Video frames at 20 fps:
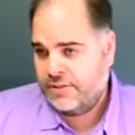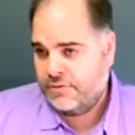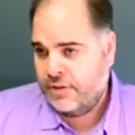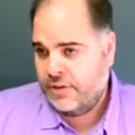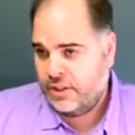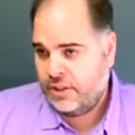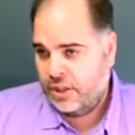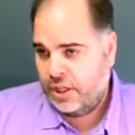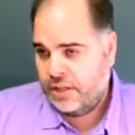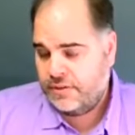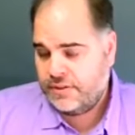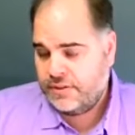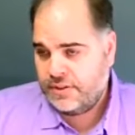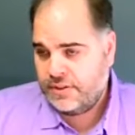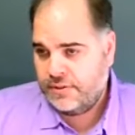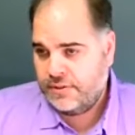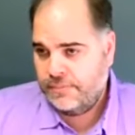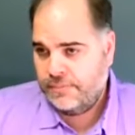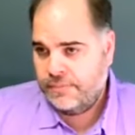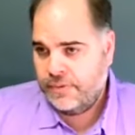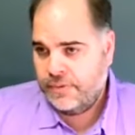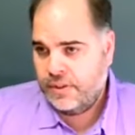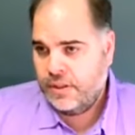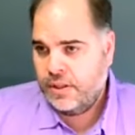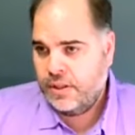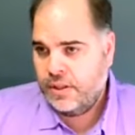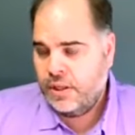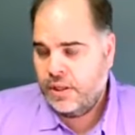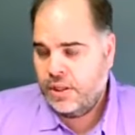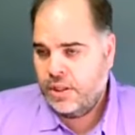write-offs.
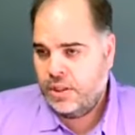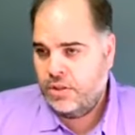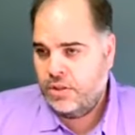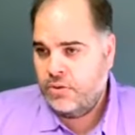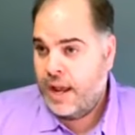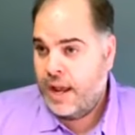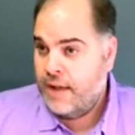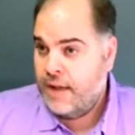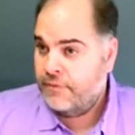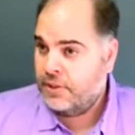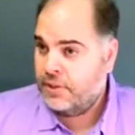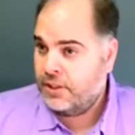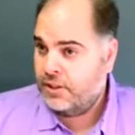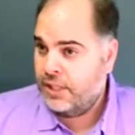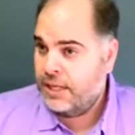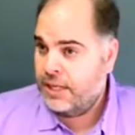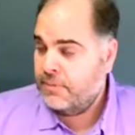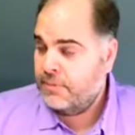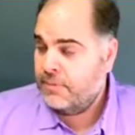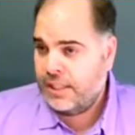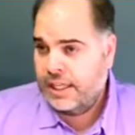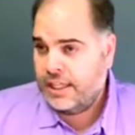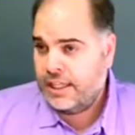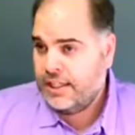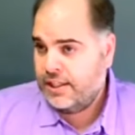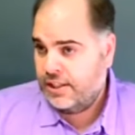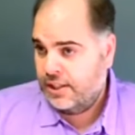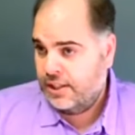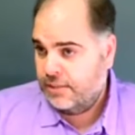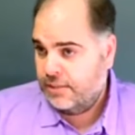You have to claim the
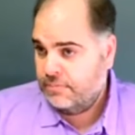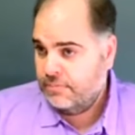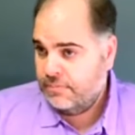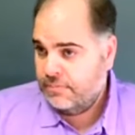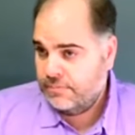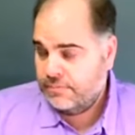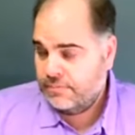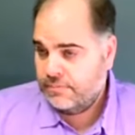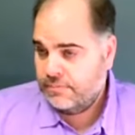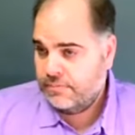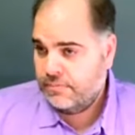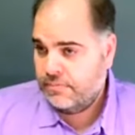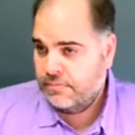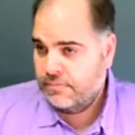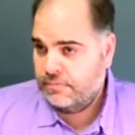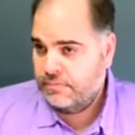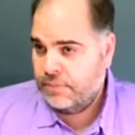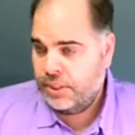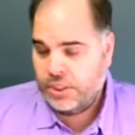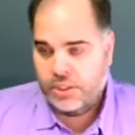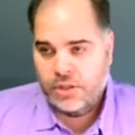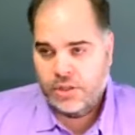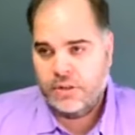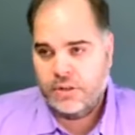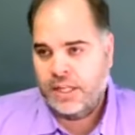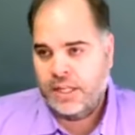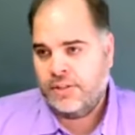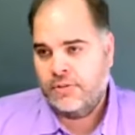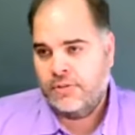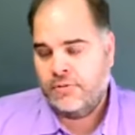income, but you don't
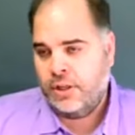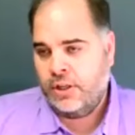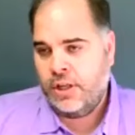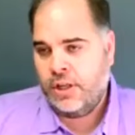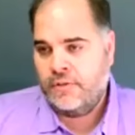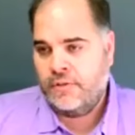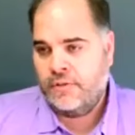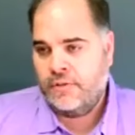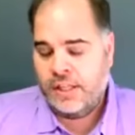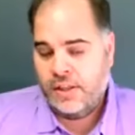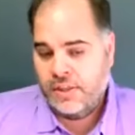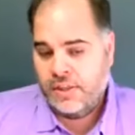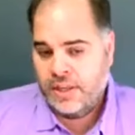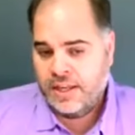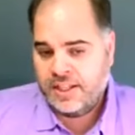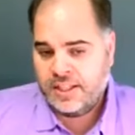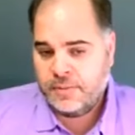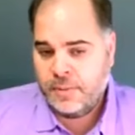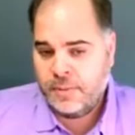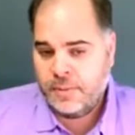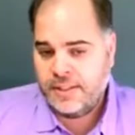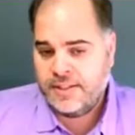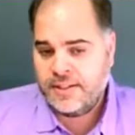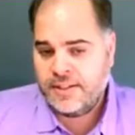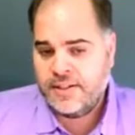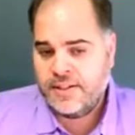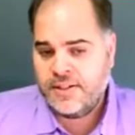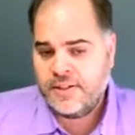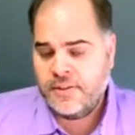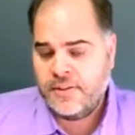get to write off any of the
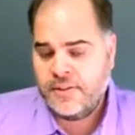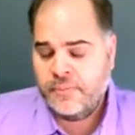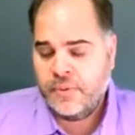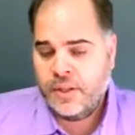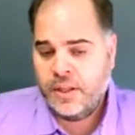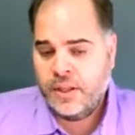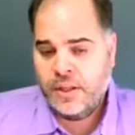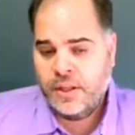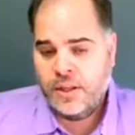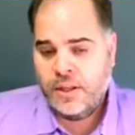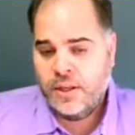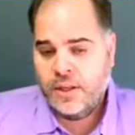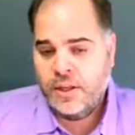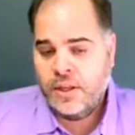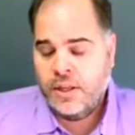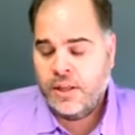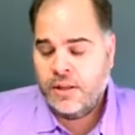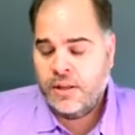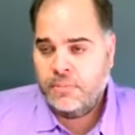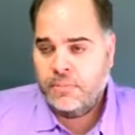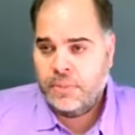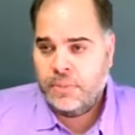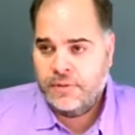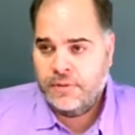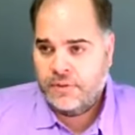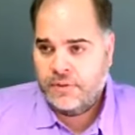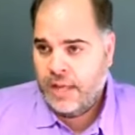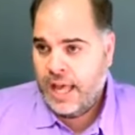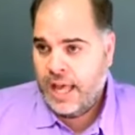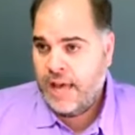expenses. But
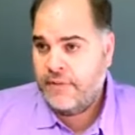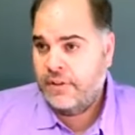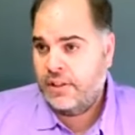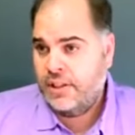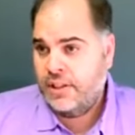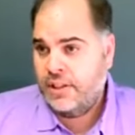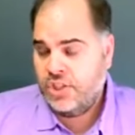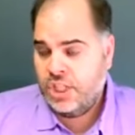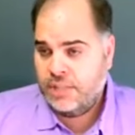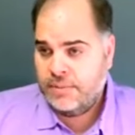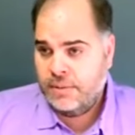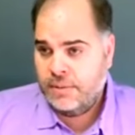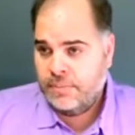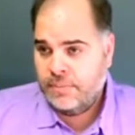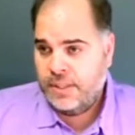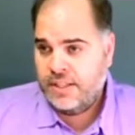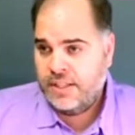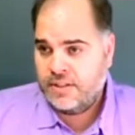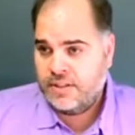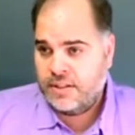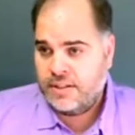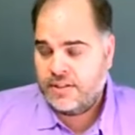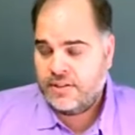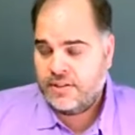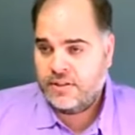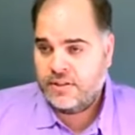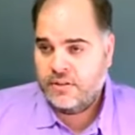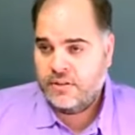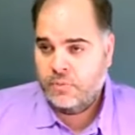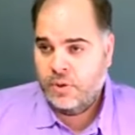if you have a legitimate
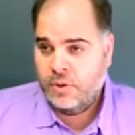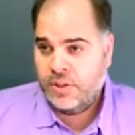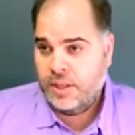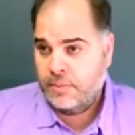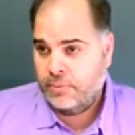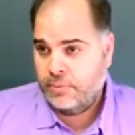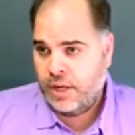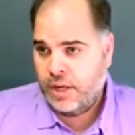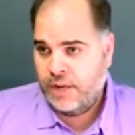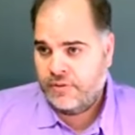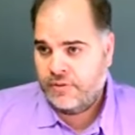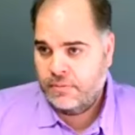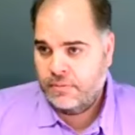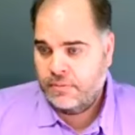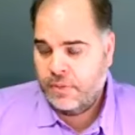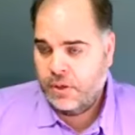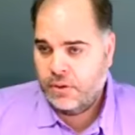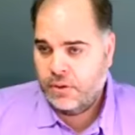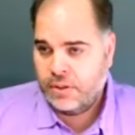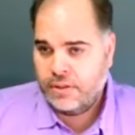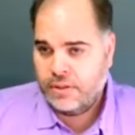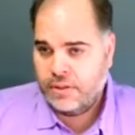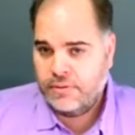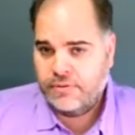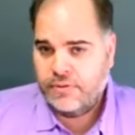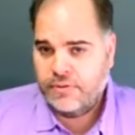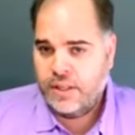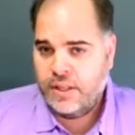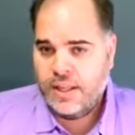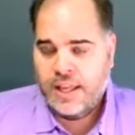business with a profit motive
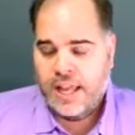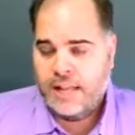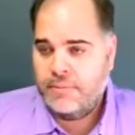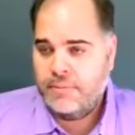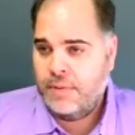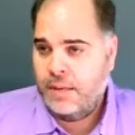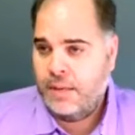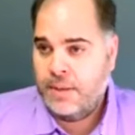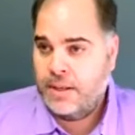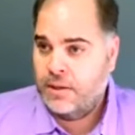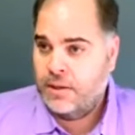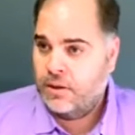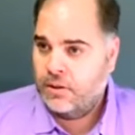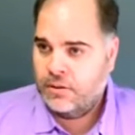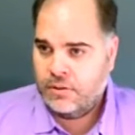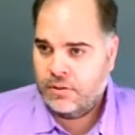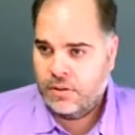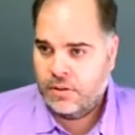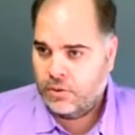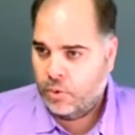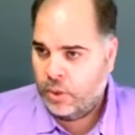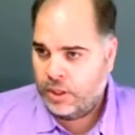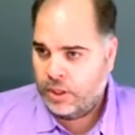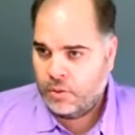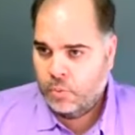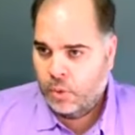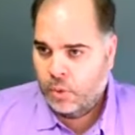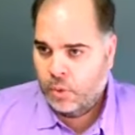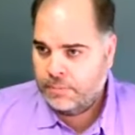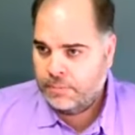and maybe a quick
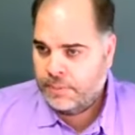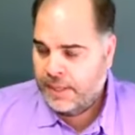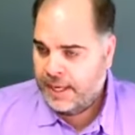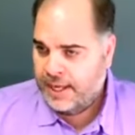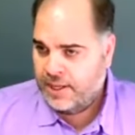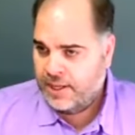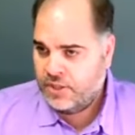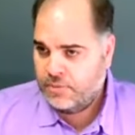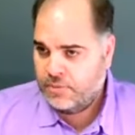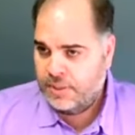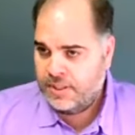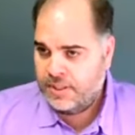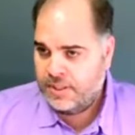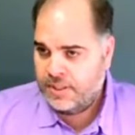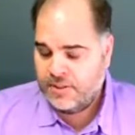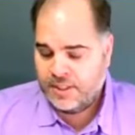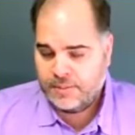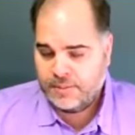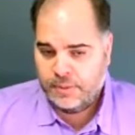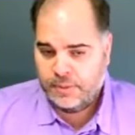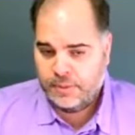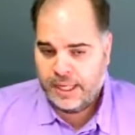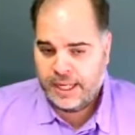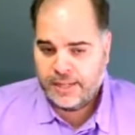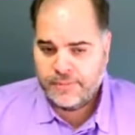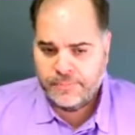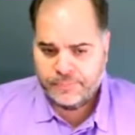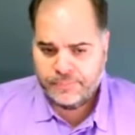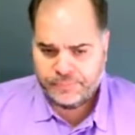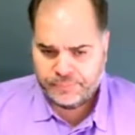one-page business plan,